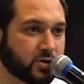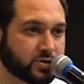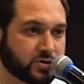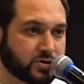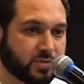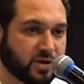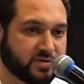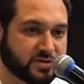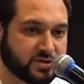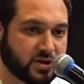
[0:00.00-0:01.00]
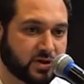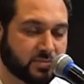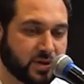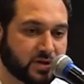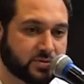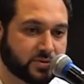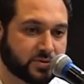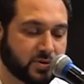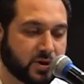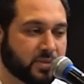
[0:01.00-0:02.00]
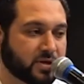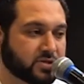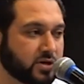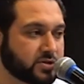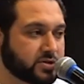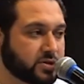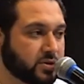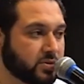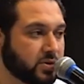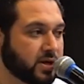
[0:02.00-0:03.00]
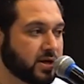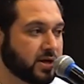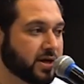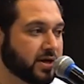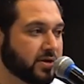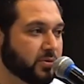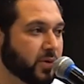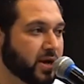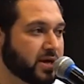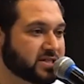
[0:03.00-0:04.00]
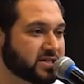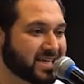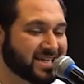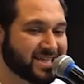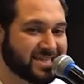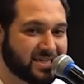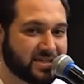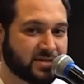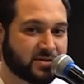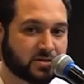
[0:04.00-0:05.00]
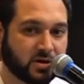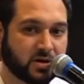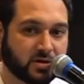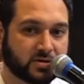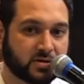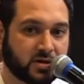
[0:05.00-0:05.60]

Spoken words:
to the Prophet sallallahu alayhi wa sallam by doing so. But it's also a way to clean your heart.